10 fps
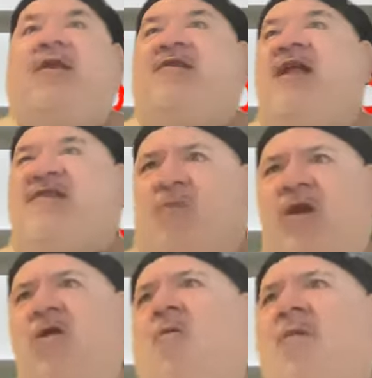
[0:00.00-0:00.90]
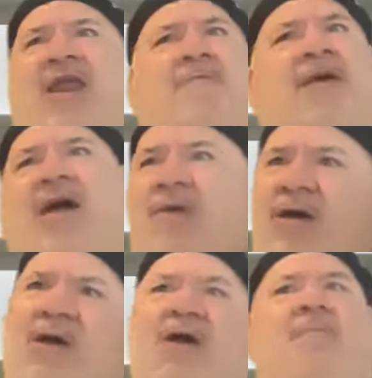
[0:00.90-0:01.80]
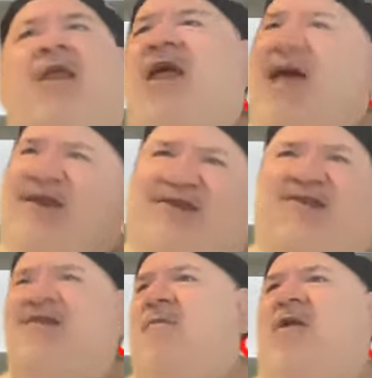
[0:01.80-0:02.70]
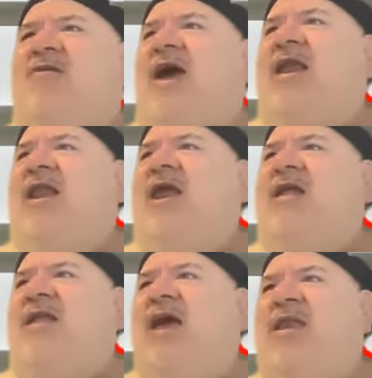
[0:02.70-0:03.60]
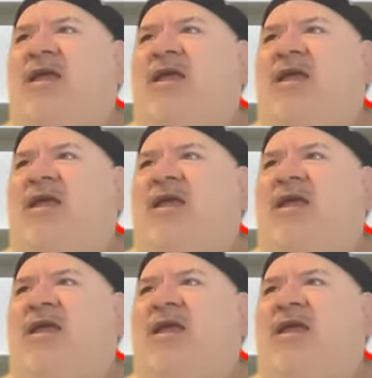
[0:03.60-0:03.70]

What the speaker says: It's not Sweet Home Alabama, but it has a similar title like that.